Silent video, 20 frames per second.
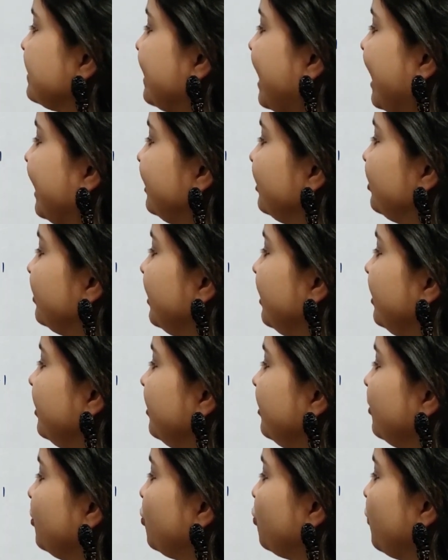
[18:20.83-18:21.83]

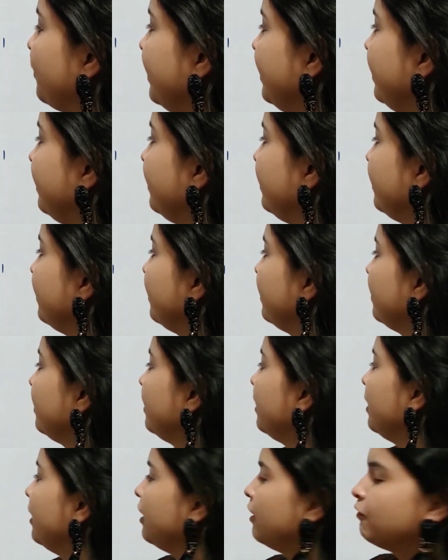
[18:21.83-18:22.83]
93.
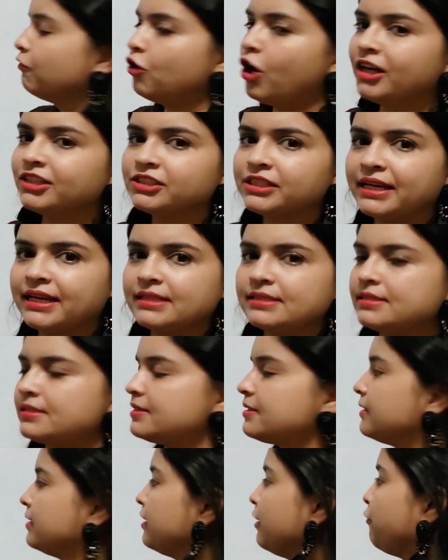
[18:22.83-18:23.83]
What is
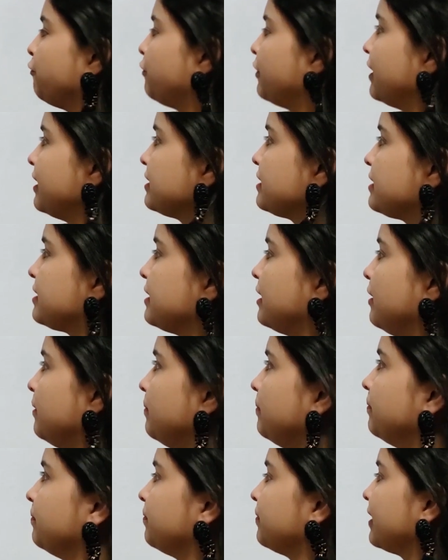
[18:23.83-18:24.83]
the first term?